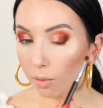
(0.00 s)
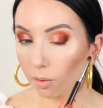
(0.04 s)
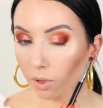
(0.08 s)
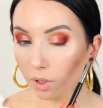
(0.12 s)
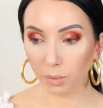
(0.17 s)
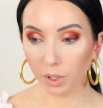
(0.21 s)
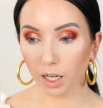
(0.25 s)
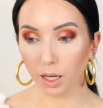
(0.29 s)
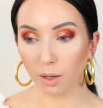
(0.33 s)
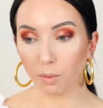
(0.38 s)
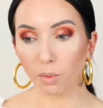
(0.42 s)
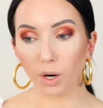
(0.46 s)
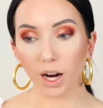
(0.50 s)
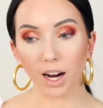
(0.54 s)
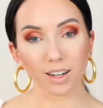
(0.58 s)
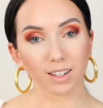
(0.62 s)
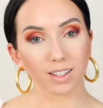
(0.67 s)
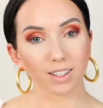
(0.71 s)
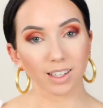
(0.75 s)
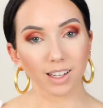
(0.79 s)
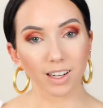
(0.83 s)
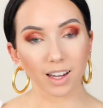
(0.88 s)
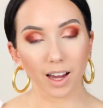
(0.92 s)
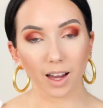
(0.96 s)
I'm gonna keep
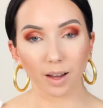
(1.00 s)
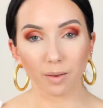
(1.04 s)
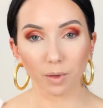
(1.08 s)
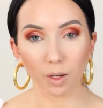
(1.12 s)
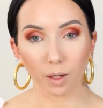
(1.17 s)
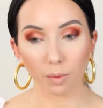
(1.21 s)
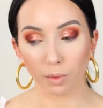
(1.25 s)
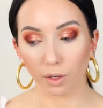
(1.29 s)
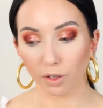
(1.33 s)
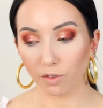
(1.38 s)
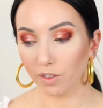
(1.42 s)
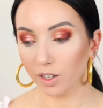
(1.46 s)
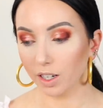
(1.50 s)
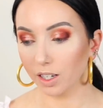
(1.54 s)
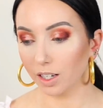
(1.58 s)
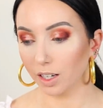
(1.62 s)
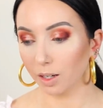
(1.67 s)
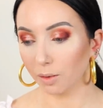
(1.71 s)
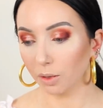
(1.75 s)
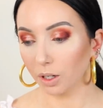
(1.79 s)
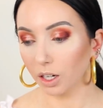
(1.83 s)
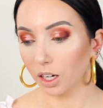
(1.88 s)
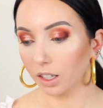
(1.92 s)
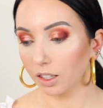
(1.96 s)
practicing. I'm not perfect.
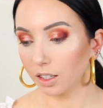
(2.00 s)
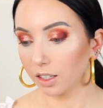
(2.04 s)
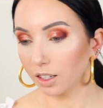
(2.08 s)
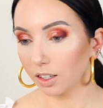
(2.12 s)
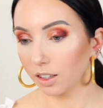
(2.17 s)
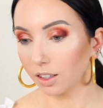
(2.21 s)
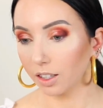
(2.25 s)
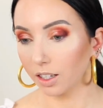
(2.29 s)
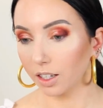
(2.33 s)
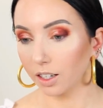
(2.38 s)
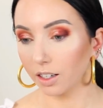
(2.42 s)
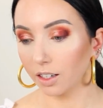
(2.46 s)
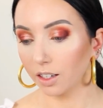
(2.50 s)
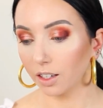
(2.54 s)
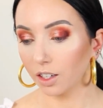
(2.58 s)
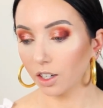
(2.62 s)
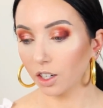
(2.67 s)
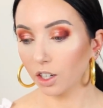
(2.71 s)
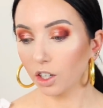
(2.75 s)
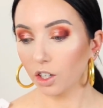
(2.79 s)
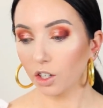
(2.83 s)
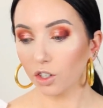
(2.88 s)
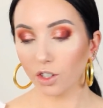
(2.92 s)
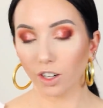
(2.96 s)
I'm constantly
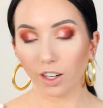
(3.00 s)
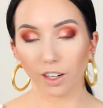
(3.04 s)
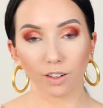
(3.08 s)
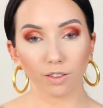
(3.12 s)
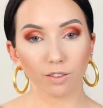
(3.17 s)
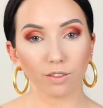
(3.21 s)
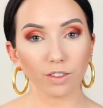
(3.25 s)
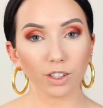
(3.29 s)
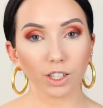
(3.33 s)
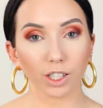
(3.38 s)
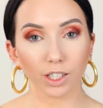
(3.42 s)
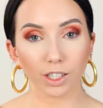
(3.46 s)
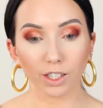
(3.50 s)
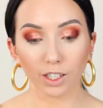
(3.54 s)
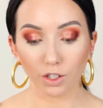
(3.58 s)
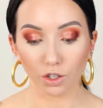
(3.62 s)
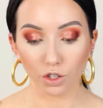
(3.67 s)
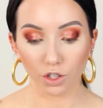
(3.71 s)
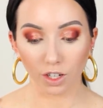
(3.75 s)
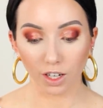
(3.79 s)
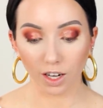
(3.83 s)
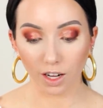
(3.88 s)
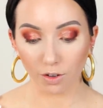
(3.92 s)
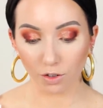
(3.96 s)
trying to figure this
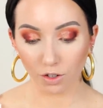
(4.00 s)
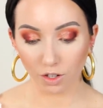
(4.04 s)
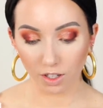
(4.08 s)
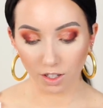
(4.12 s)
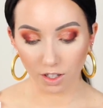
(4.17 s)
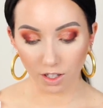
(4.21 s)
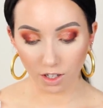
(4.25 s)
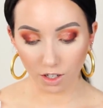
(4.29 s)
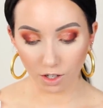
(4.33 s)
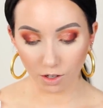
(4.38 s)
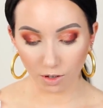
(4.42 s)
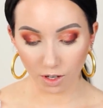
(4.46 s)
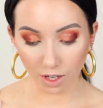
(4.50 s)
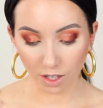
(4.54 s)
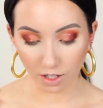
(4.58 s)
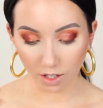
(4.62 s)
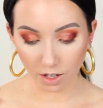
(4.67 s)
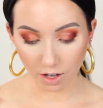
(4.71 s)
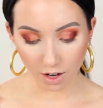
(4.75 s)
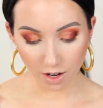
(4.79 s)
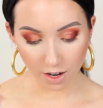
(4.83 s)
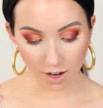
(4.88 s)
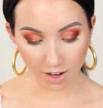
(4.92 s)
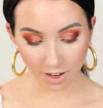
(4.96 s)
shit out just like you guys
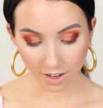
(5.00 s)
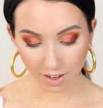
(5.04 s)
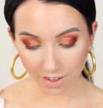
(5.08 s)
are.